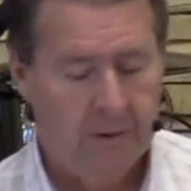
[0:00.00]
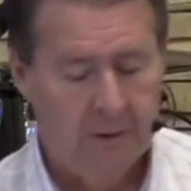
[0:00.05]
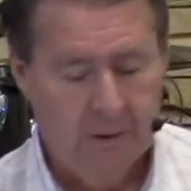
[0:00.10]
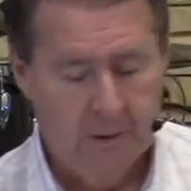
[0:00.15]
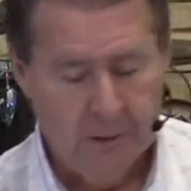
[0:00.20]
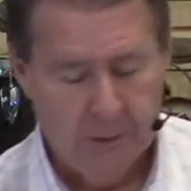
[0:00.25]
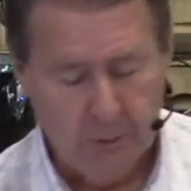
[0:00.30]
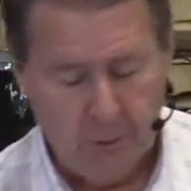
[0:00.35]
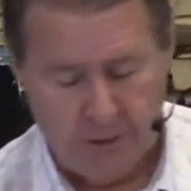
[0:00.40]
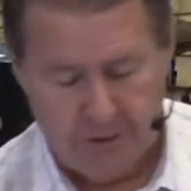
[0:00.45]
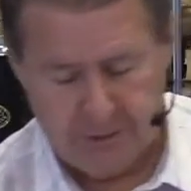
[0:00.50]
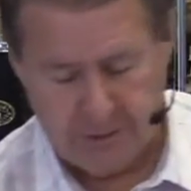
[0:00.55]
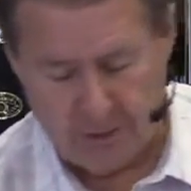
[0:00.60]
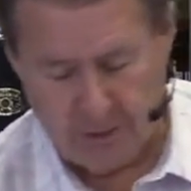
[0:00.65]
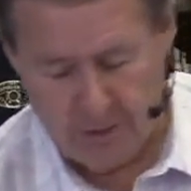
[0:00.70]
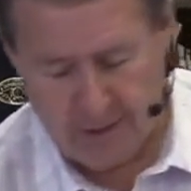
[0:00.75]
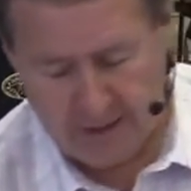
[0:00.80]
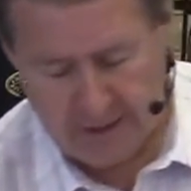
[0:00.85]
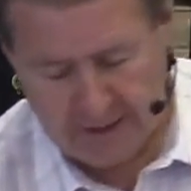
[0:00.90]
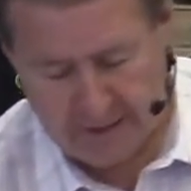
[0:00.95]
So I
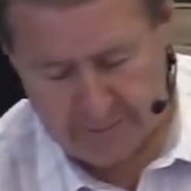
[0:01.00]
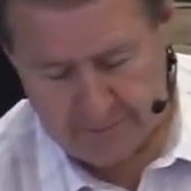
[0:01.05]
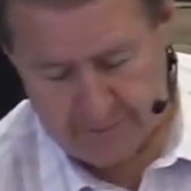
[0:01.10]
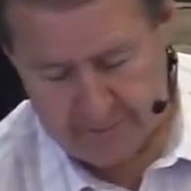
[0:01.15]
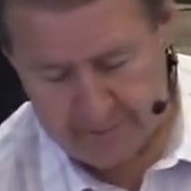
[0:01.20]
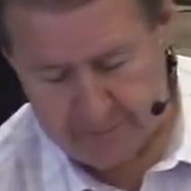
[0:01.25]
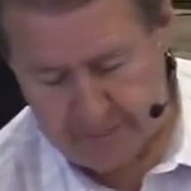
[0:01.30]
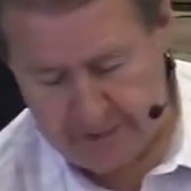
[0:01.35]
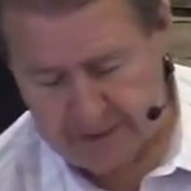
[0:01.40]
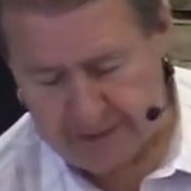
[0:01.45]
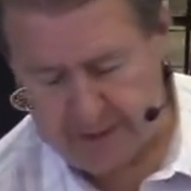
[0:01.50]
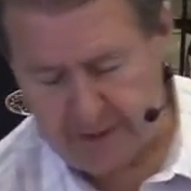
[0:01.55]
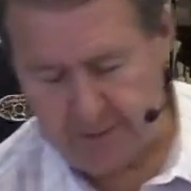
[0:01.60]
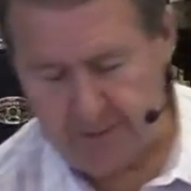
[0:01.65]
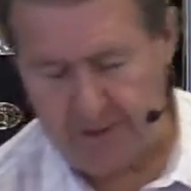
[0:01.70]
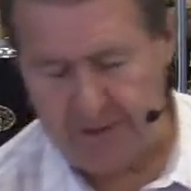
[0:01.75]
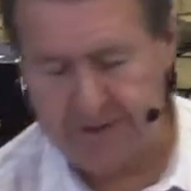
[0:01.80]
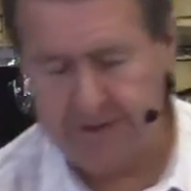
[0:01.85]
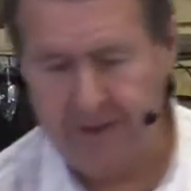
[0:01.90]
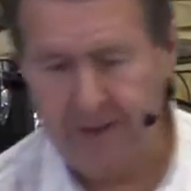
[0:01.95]
started out this message
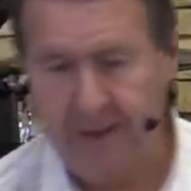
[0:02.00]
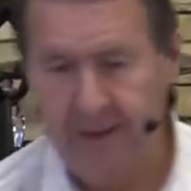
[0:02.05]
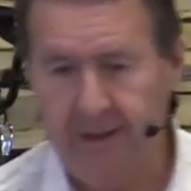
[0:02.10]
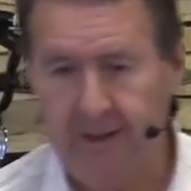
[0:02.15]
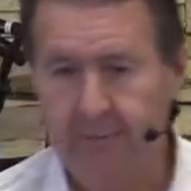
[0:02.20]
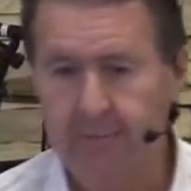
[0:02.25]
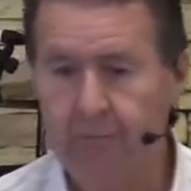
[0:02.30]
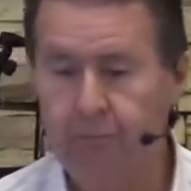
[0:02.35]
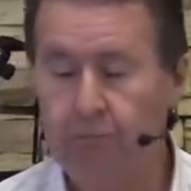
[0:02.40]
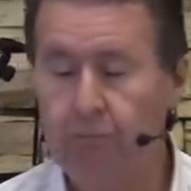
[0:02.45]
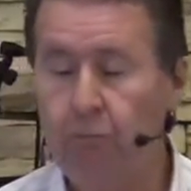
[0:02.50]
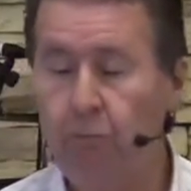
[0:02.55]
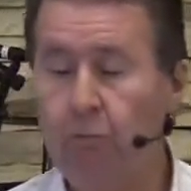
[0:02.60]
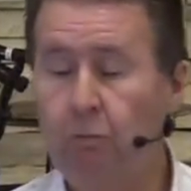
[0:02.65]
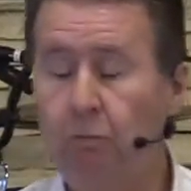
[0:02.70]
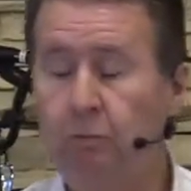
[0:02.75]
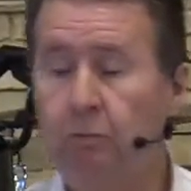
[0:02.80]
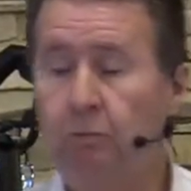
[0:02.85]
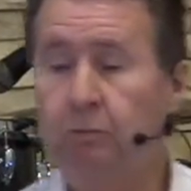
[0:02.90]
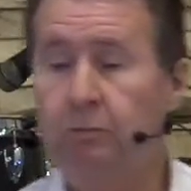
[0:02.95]
by saying,
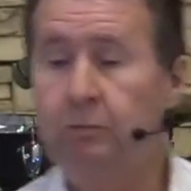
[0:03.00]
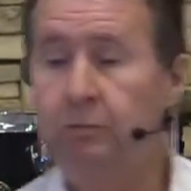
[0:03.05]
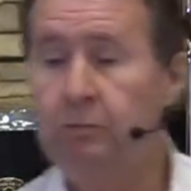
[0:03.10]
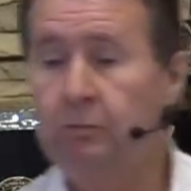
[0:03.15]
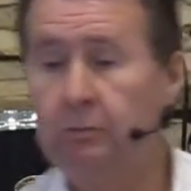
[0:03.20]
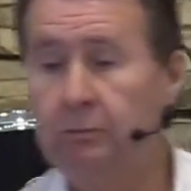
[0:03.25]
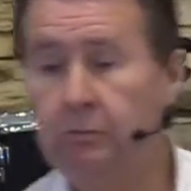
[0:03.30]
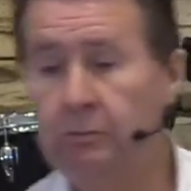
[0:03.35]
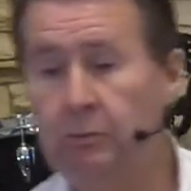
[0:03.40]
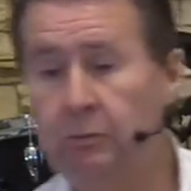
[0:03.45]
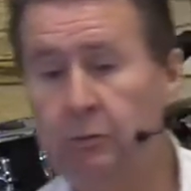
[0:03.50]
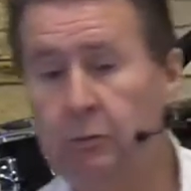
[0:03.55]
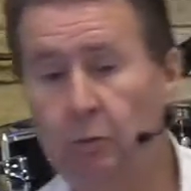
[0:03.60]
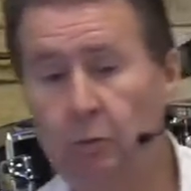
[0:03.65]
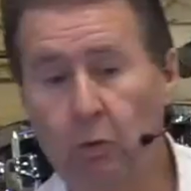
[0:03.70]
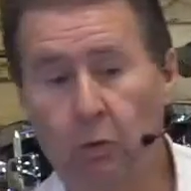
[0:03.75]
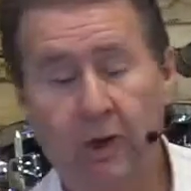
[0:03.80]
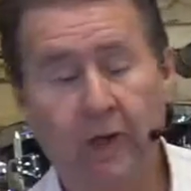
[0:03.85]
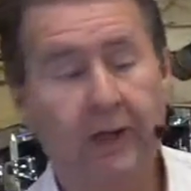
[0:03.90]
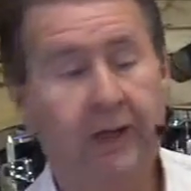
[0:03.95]

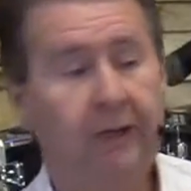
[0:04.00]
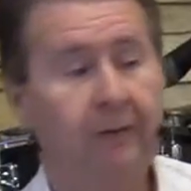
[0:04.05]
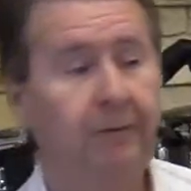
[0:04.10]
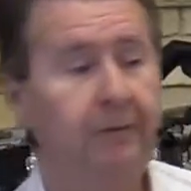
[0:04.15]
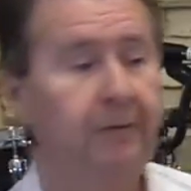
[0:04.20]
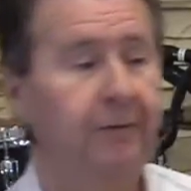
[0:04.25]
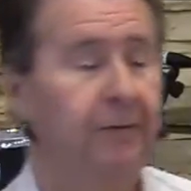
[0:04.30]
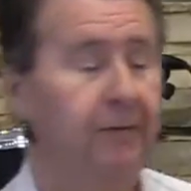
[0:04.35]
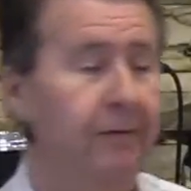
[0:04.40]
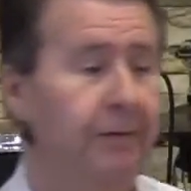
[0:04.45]
what if